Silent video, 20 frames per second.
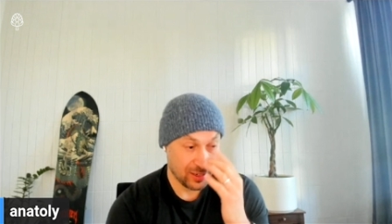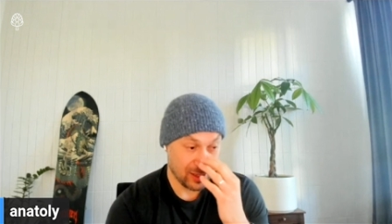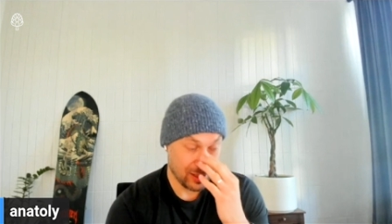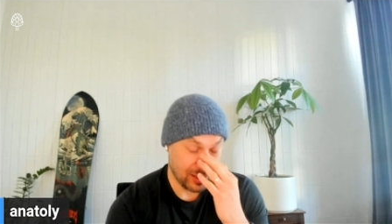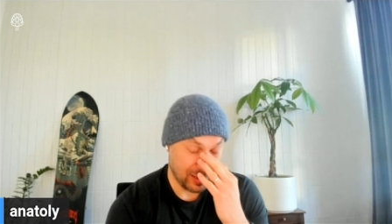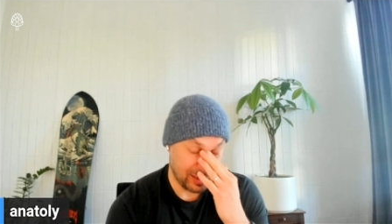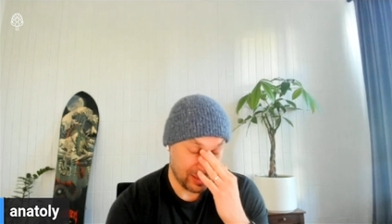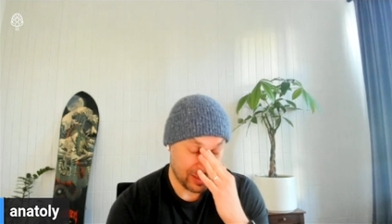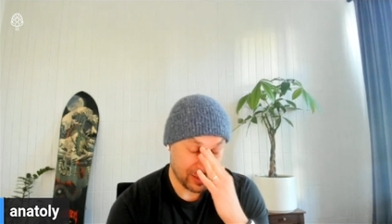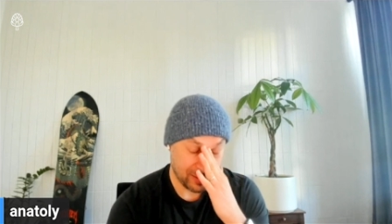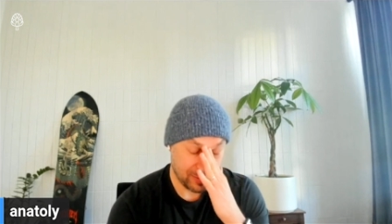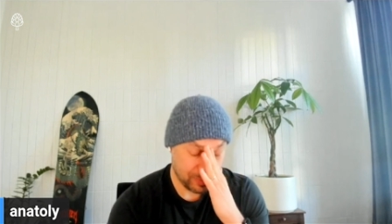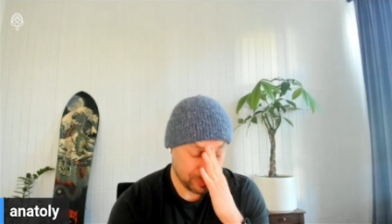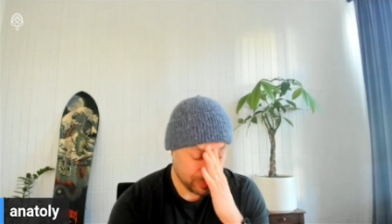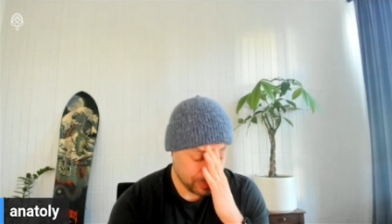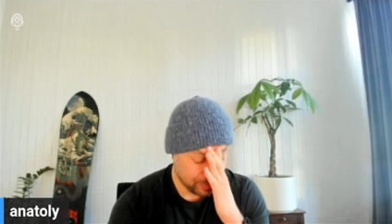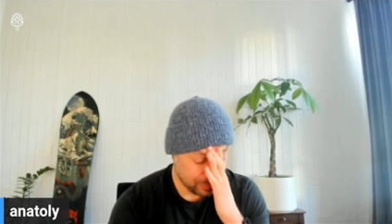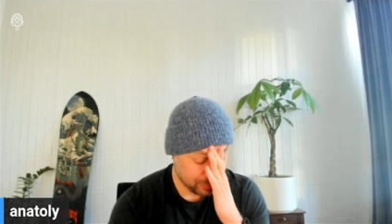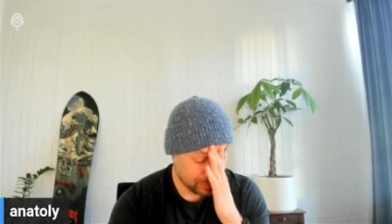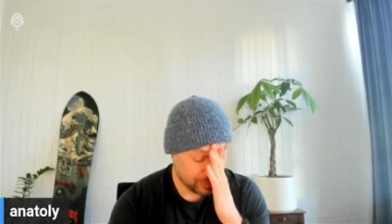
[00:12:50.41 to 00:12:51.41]
Like,
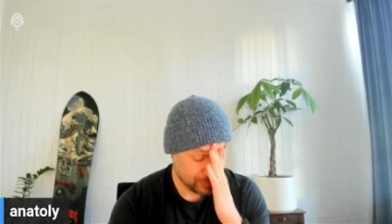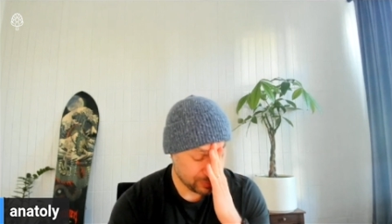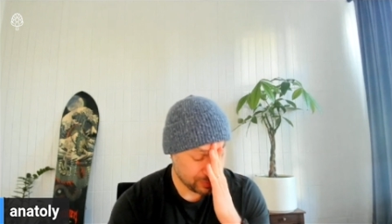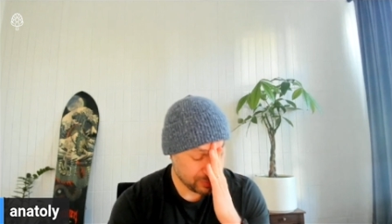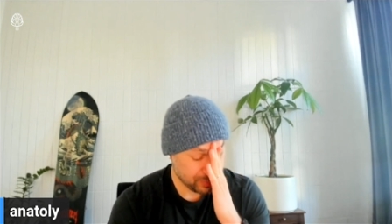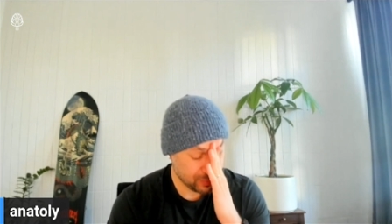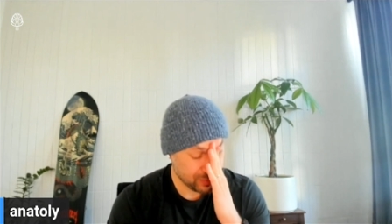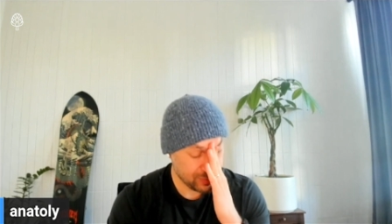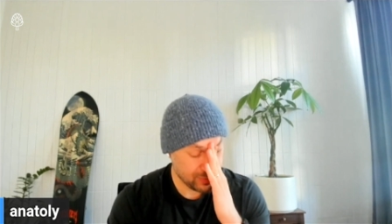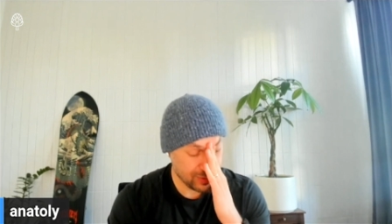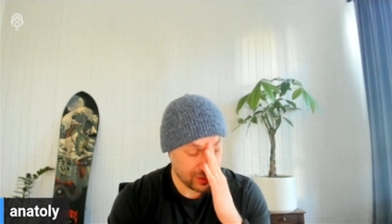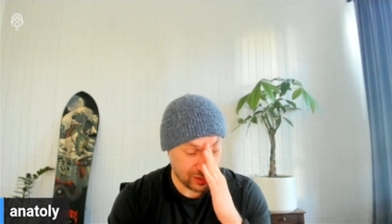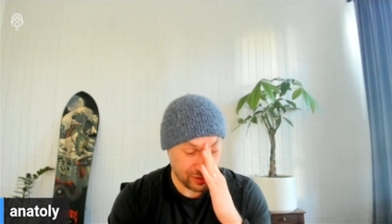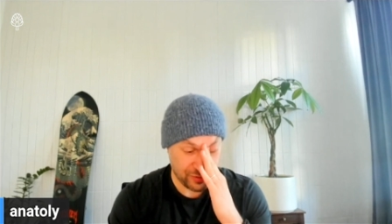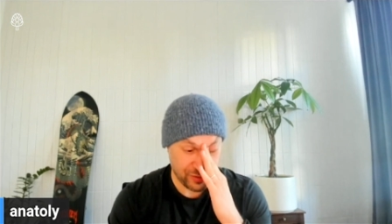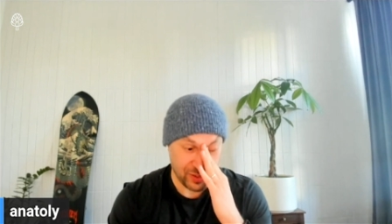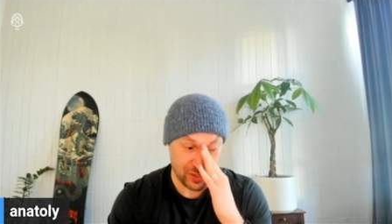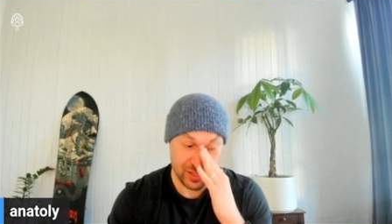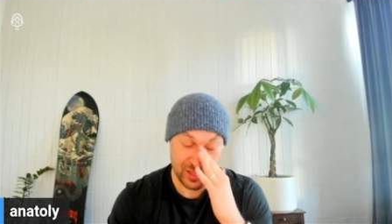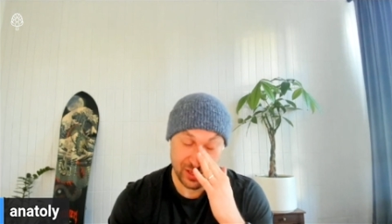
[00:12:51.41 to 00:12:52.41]

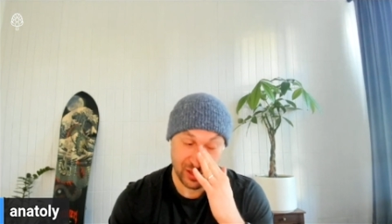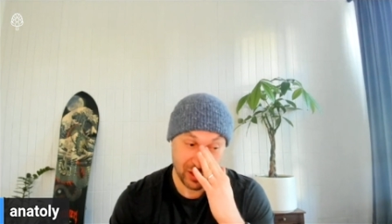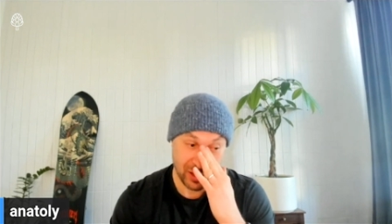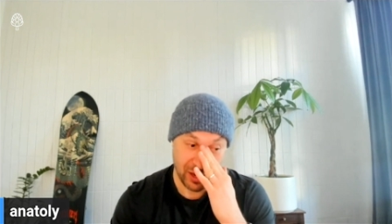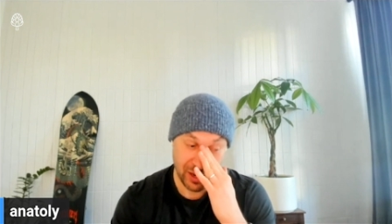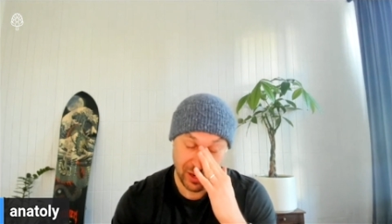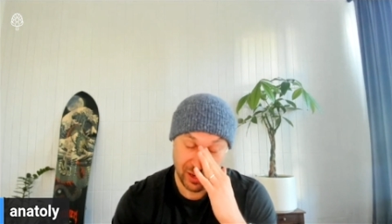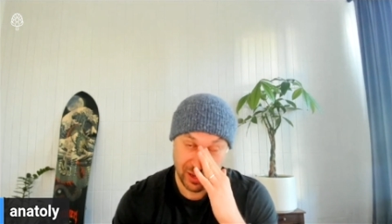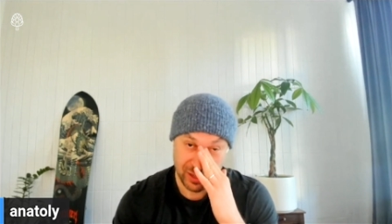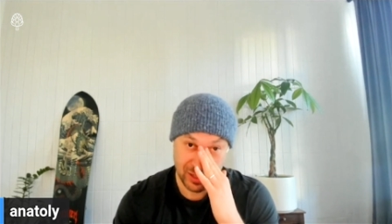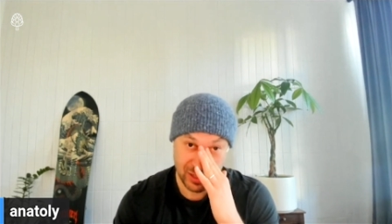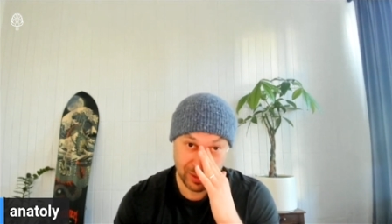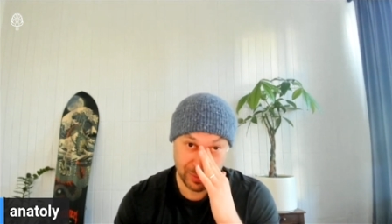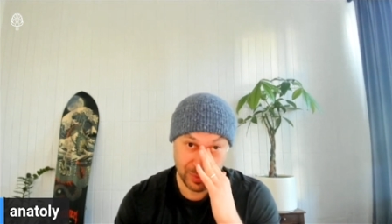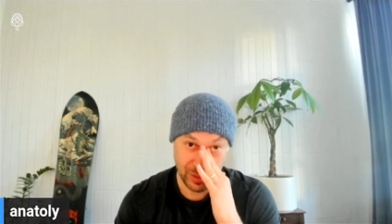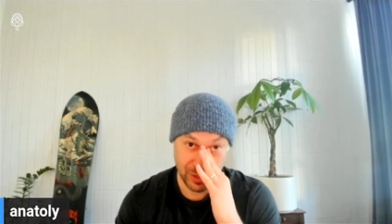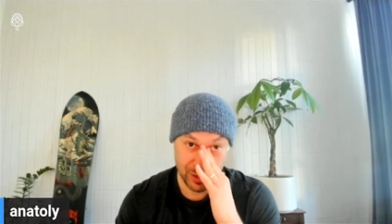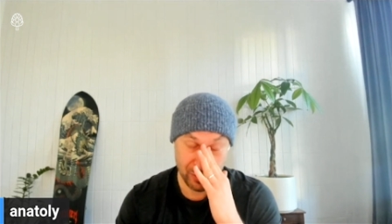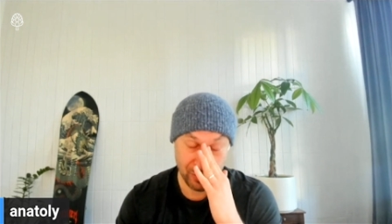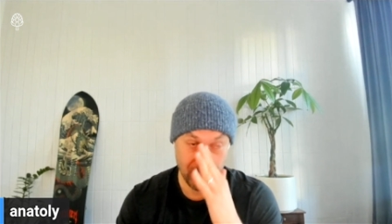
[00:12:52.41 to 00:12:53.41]
if on Solana
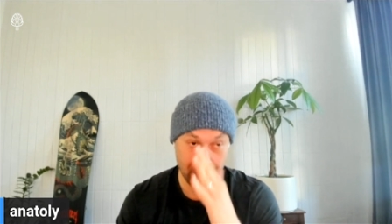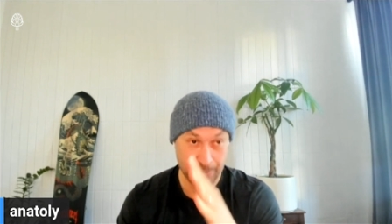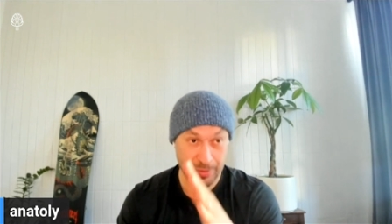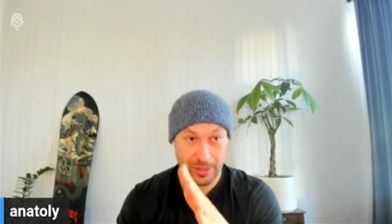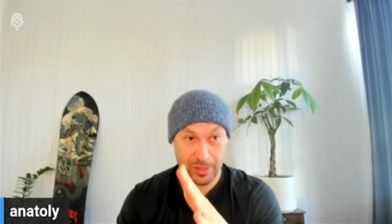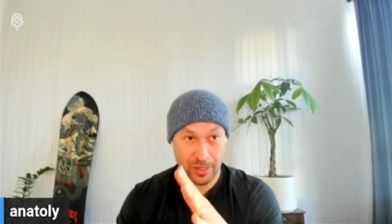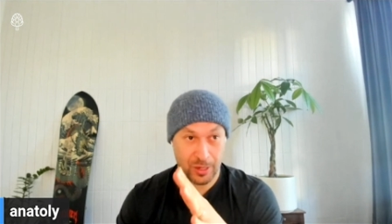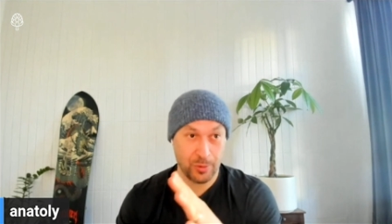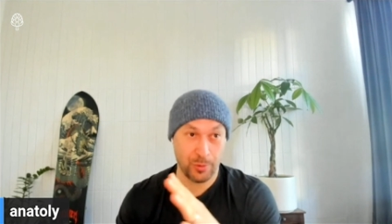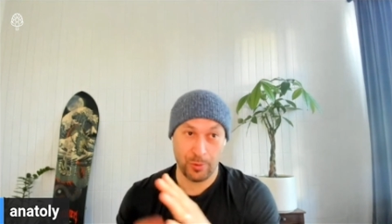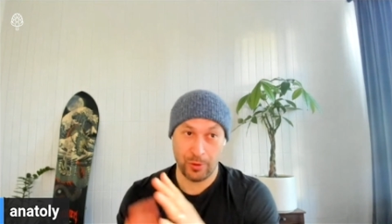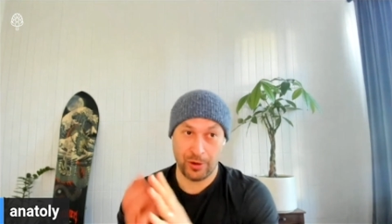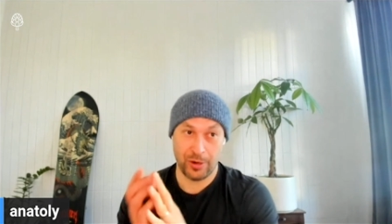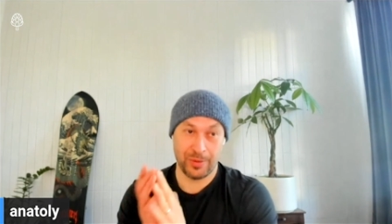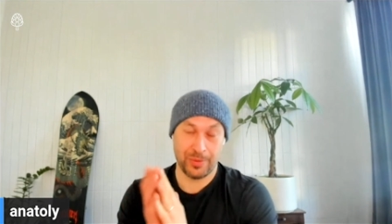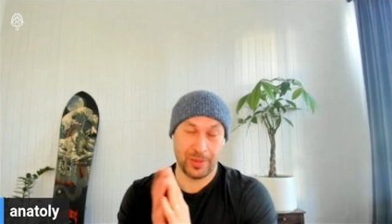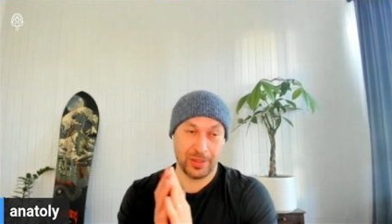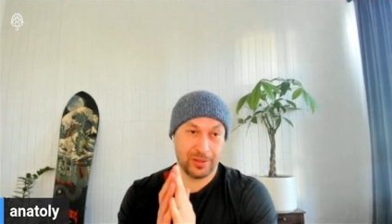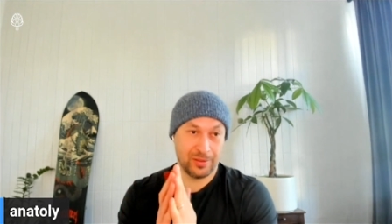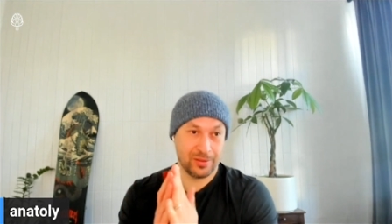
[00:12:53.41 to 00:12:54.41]
somebody corrupted the
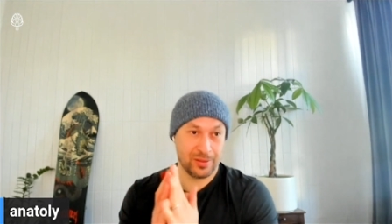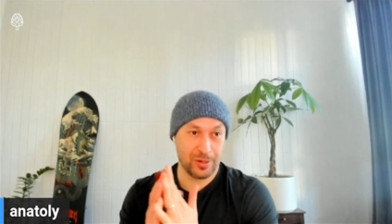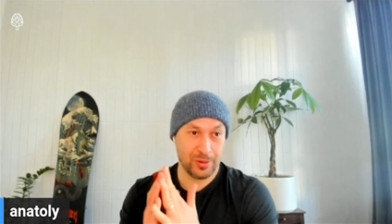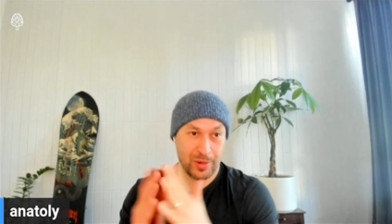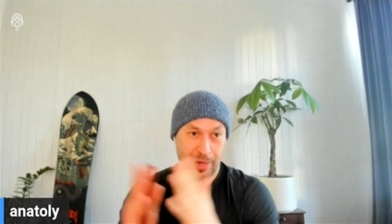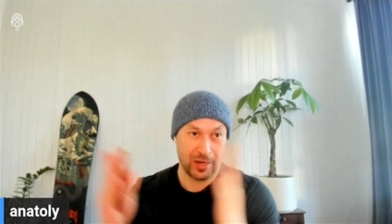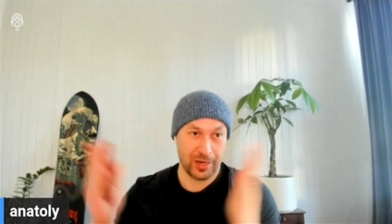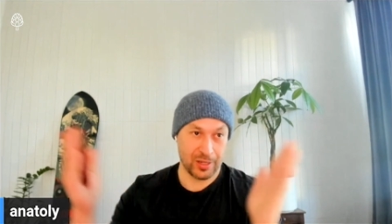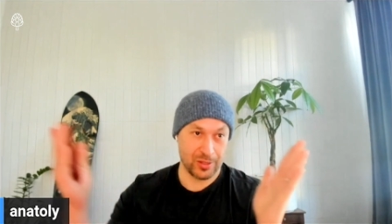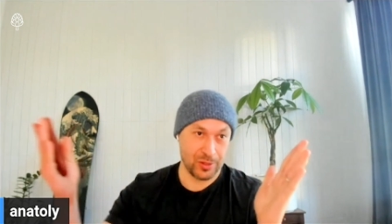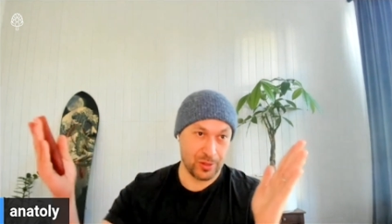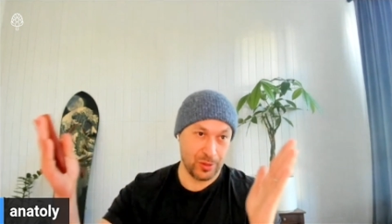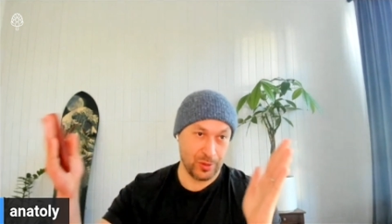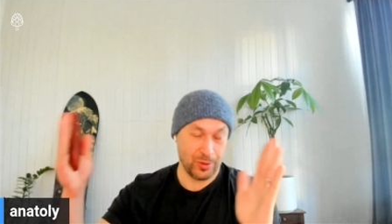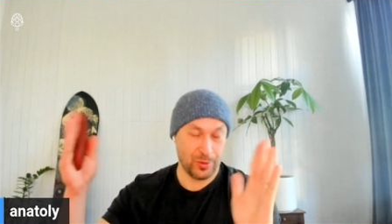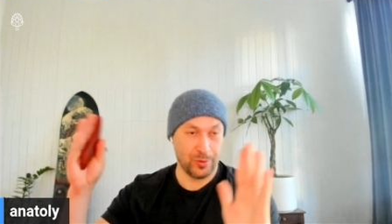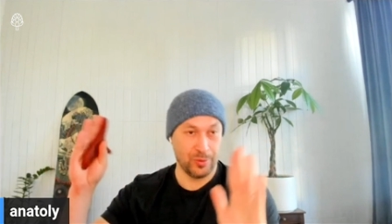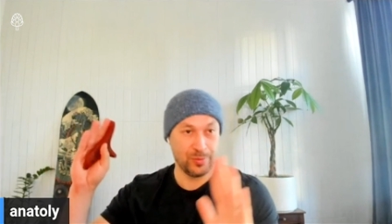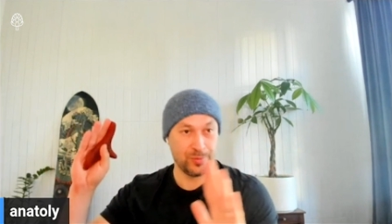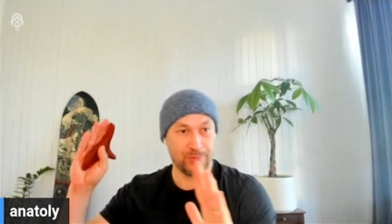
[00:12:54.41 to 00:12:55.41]
quorum and created
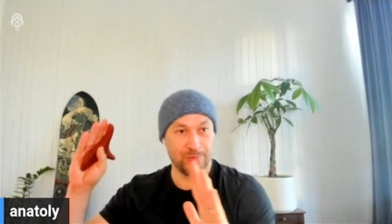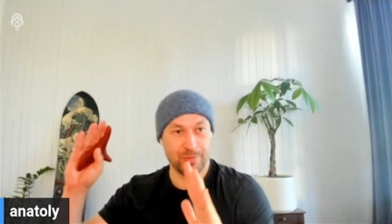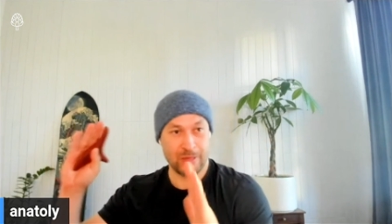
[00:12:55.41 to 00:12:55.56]
2